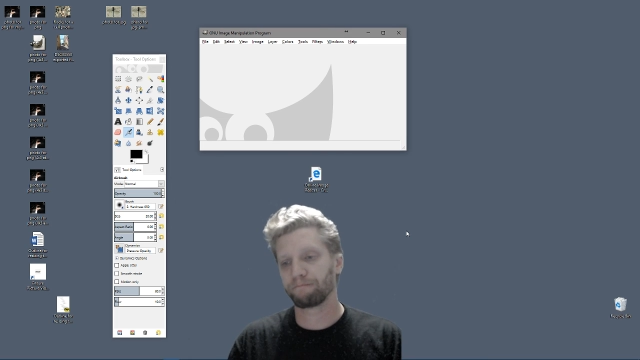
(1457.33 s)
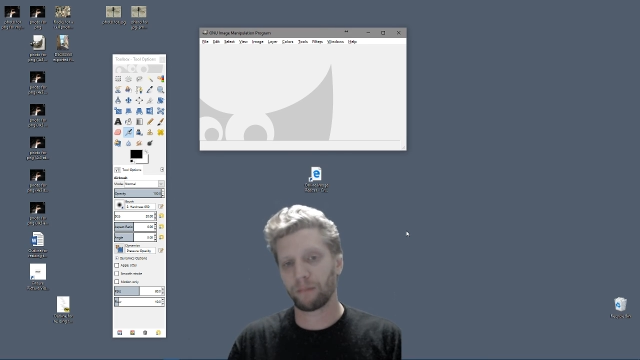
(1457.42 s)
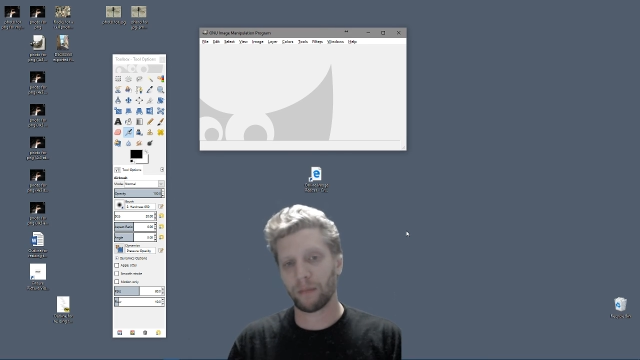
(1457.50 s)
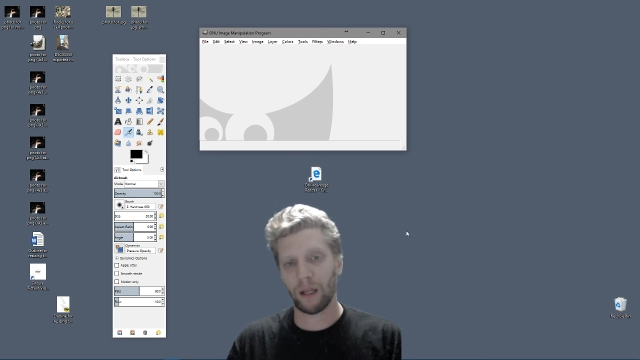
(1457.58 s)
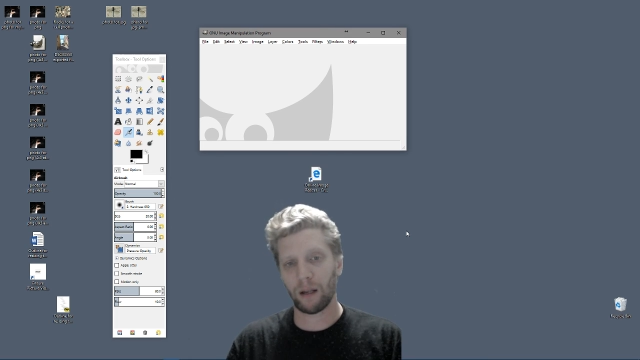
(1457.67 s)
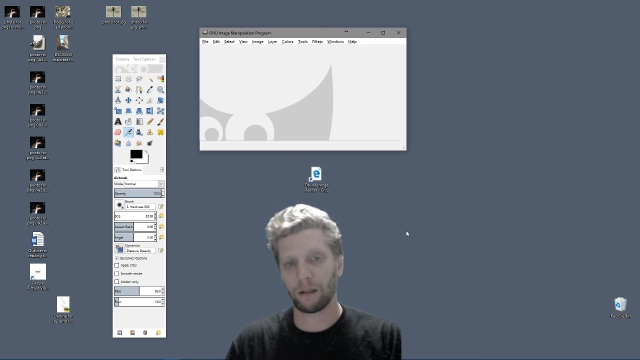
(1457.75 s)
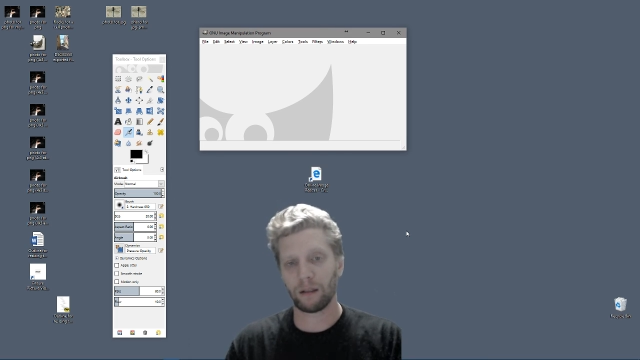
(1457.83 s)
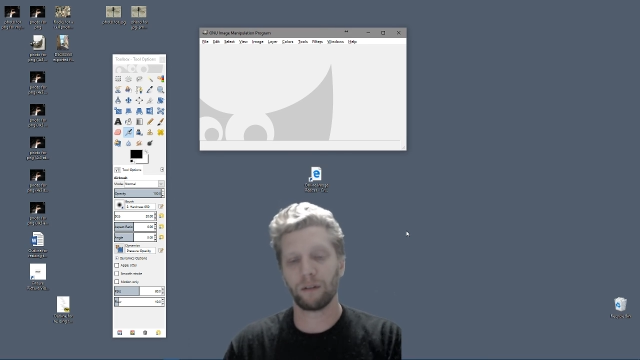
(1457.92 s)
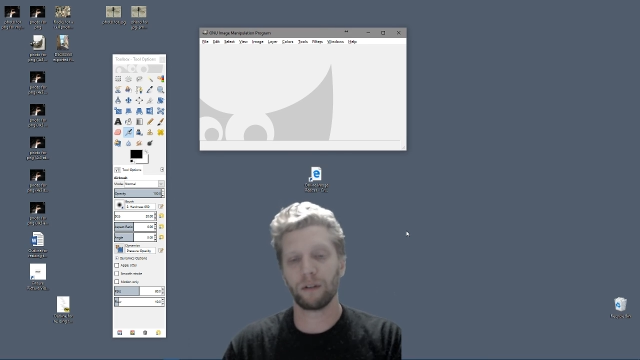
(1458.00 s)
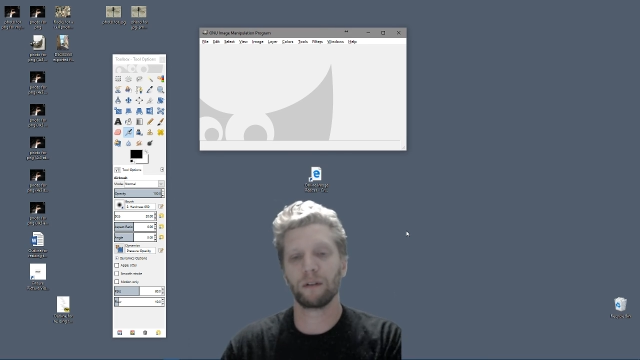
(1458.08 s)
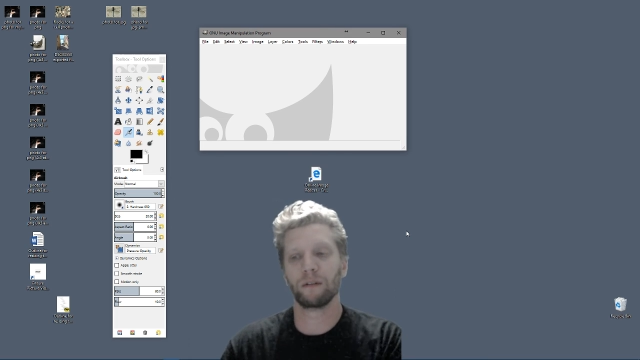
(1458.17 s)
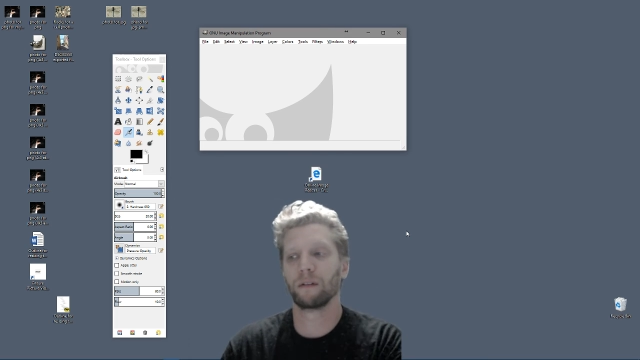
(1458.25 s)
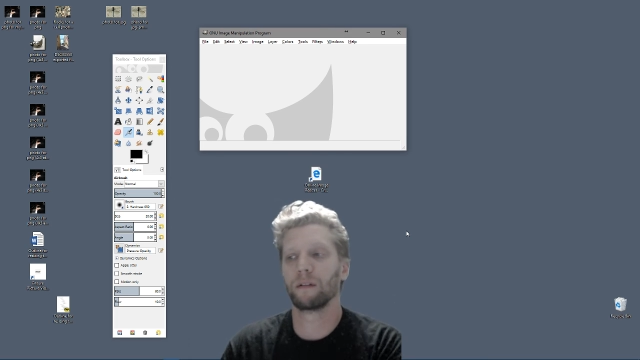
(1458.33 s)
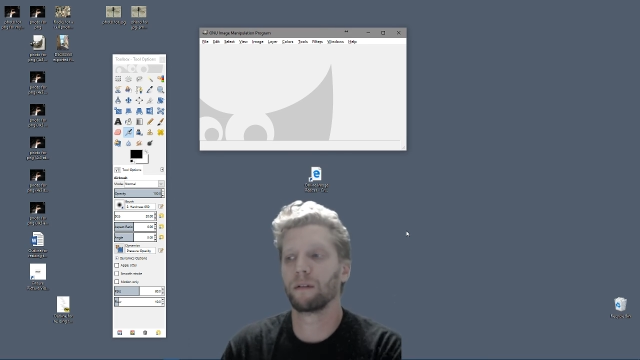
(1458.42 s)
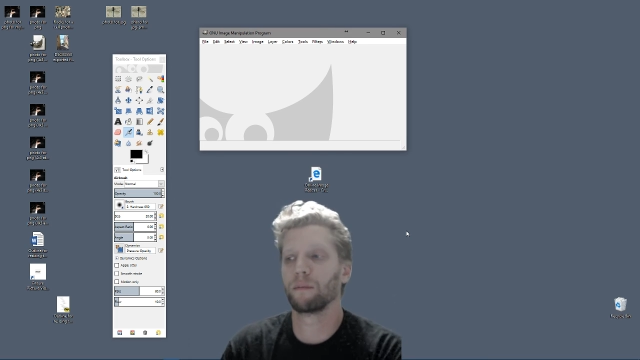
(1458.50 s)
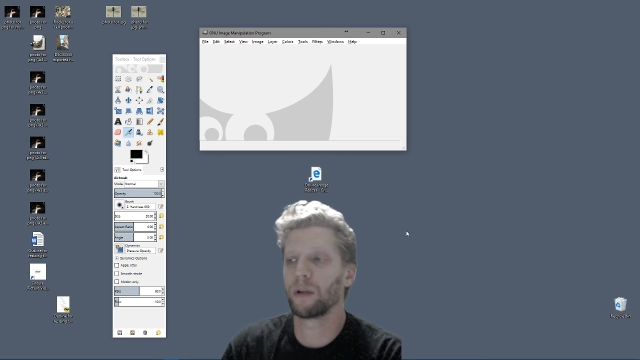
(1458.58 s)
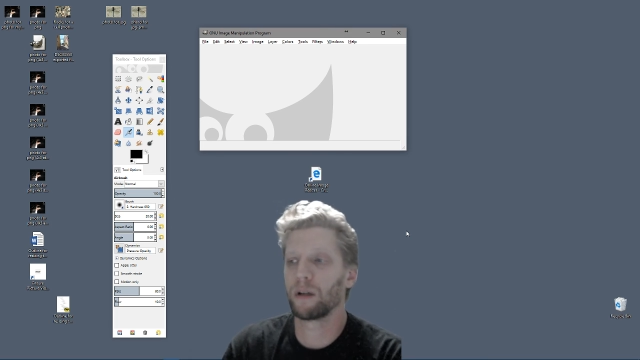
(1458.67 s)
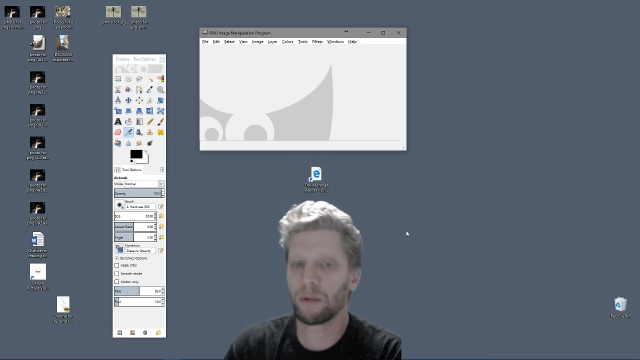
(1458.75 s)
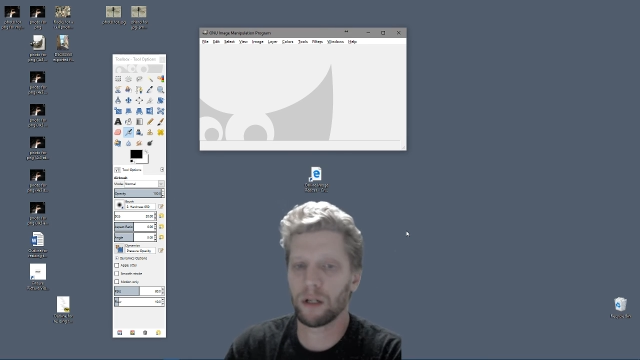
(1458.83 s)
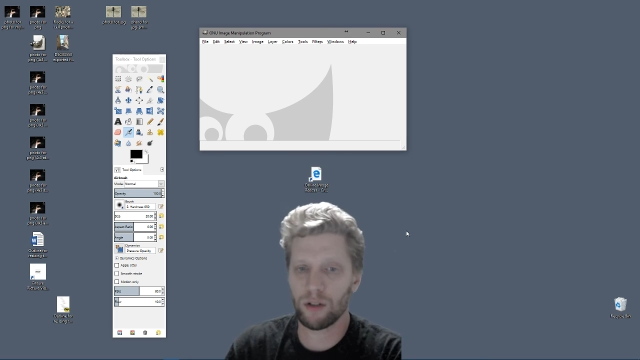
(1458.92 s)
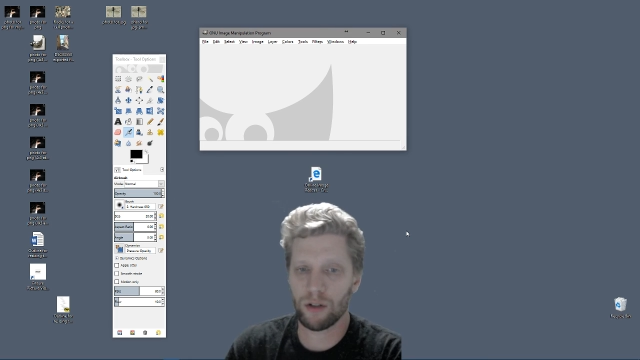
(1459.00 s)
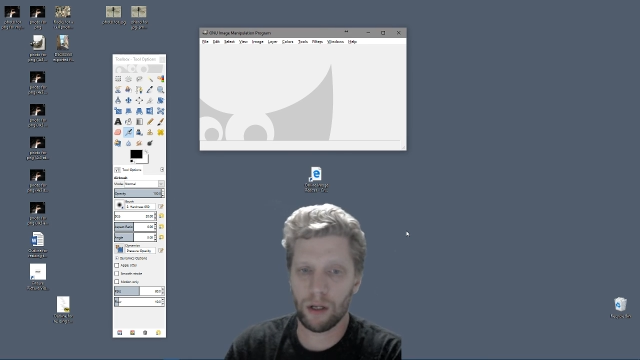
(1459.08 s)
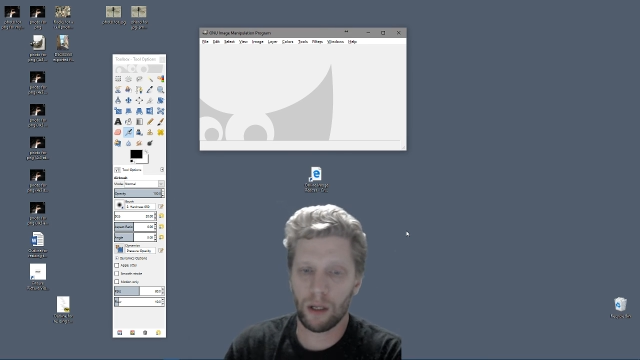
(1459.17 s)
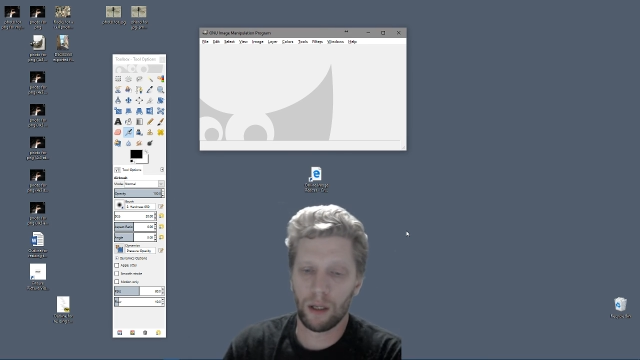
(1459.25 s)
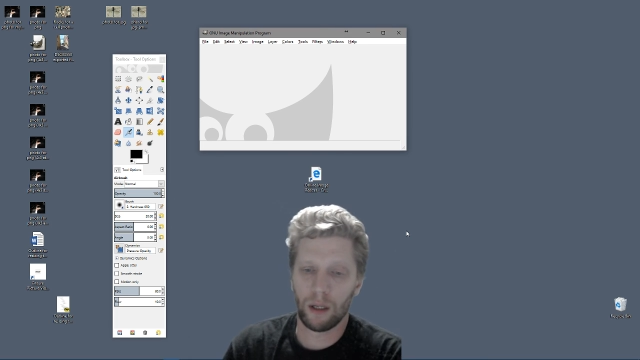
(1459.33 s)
That will give you pretty much